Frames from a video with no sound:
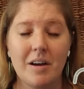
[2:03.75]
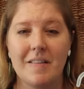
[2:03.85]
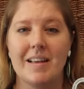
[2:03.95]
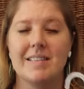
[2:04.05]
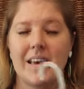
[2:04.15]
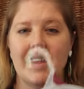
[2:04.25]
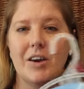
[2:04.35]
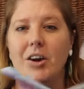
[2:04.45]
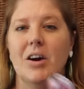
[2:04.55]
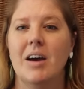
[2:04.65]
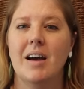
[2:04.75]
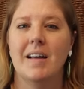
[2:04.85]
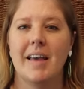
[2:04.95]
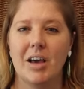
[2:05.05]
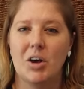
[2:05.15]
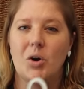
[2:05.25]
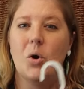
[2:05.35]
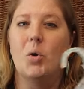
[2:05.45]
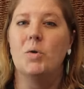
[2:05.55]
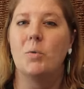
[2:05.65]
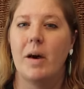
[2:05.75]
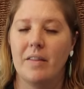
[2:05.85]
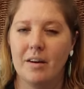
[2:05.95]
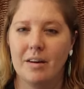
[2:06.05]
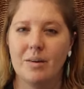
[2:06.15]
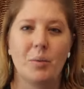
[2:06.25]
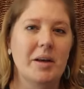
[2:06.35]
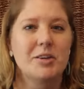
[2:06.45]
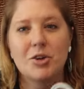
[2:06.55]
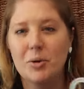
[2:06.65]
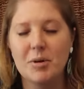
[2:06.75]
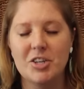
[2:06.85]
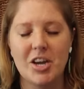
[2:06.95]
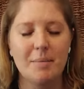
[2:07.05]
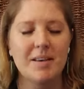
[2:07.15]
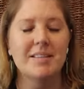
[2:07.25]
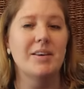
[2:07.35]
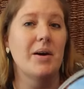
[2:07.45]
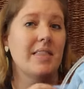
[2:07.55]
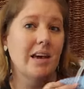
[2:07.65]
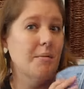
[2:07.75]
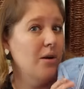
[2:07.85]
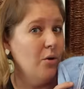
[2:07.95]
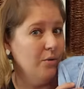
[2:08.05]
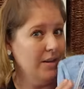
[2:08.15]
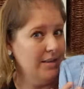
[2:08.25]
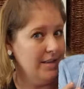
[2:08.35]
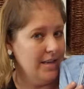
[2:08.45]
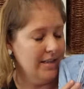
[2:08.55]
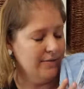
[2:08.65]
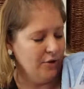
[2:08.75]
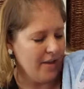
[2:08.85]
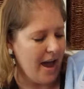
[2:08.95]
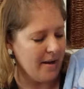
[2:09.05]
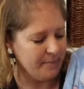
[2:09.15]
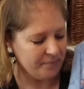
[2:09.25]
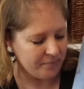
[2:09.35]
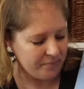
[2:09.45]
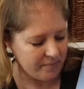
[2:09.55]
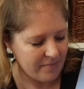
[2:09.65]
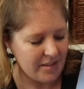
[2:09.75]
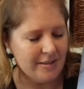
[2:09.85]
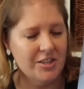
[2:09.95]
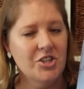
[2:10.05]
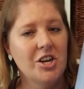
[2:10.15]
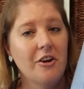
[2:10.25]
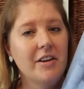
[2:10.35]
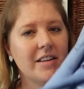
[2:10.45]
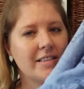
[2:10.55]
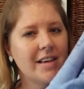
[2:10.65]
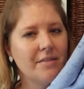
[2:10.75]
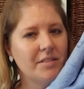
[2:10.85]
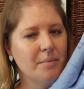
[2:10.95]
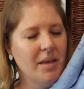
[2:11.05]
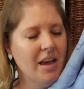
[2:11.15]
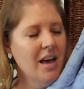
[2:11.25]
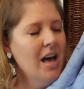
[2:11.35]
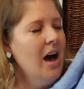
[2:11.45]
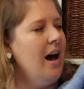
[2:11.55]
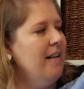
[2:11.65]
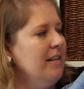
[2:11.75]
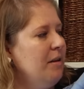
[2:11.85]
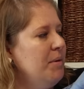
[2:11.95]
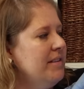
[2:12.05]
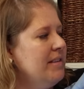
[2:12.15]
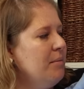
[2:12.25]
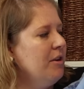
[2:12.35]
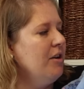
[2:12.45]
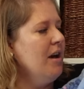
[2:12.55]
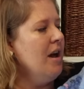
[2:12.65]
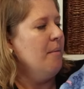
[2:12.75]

And that's like their like cold weather winter pajamas. So I think I'm gonna hold on to these for that since she already does have something a little bit similar.